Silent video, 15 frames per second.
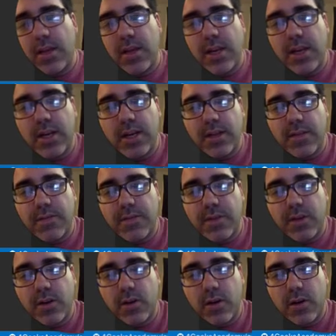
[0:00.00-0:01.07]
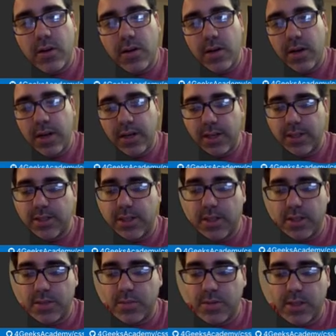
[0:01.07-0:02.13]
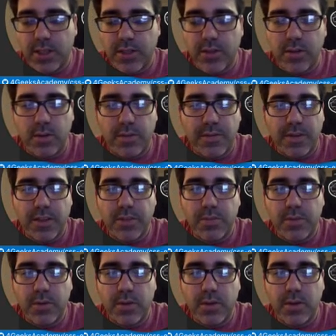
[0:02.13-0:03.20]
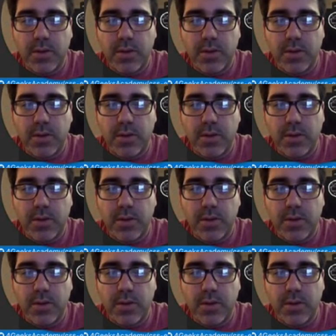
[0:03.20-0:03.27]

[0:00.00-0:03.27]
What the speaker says: in a different color. Like I say, this one takes you to Facebook.